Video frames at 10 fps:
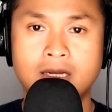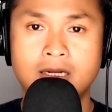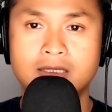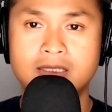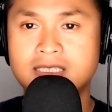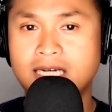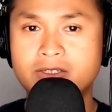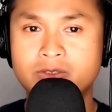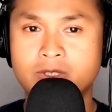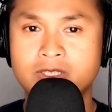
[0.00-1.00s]
Designers,
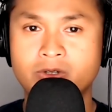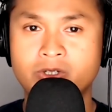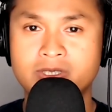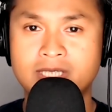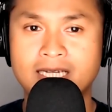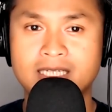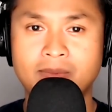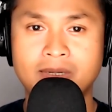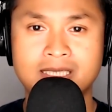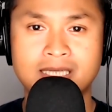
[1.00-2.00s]
researchers,
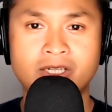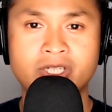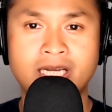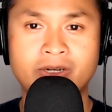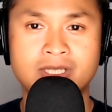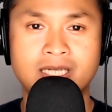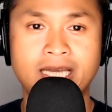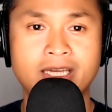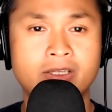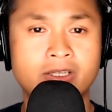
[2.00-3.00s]
academics, and educators alike
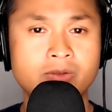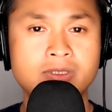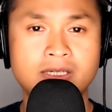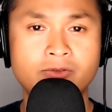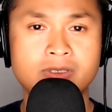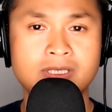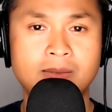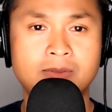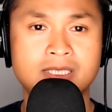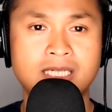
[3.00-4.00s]
use different
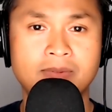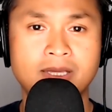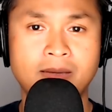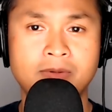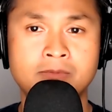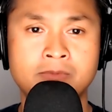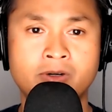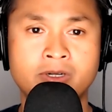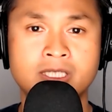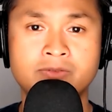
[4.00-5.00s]
tabletop game
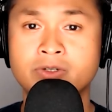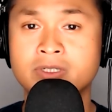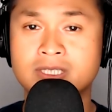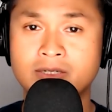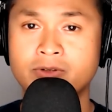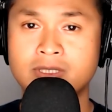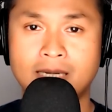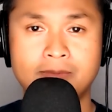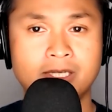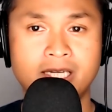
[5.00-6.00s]
components for different
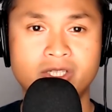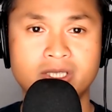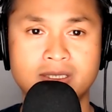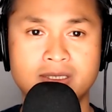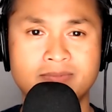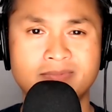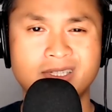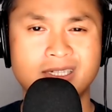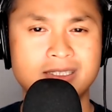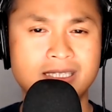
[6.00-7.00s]
applications.
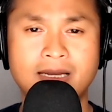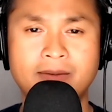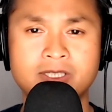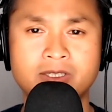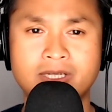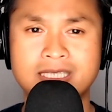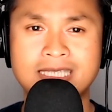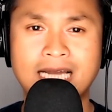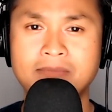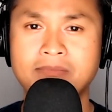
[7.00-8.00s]
This episode is
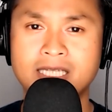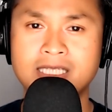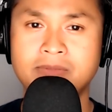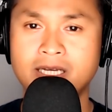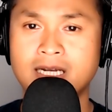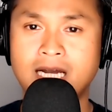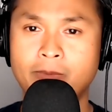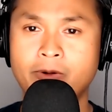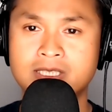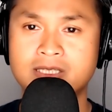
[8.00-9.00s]
not meant to be a
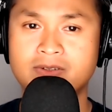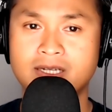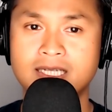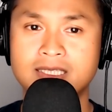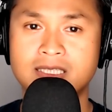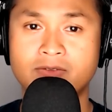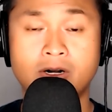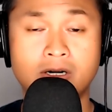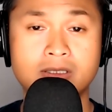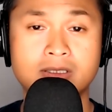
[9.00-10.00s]
comprehensive list of
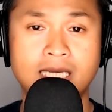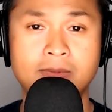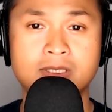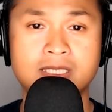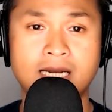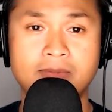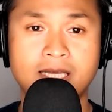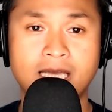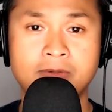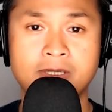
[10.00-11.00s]
all tabletop
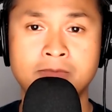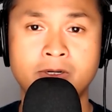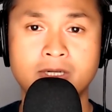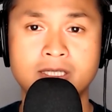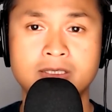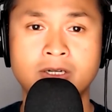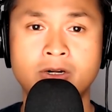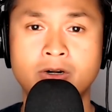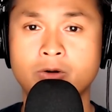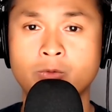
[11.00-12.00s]
game components
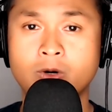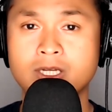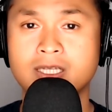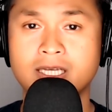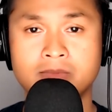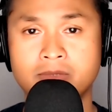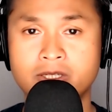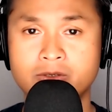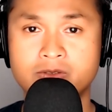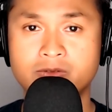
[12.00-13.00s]
or what they can be
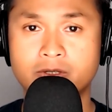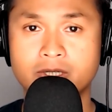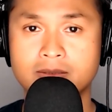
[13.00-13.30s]
used for.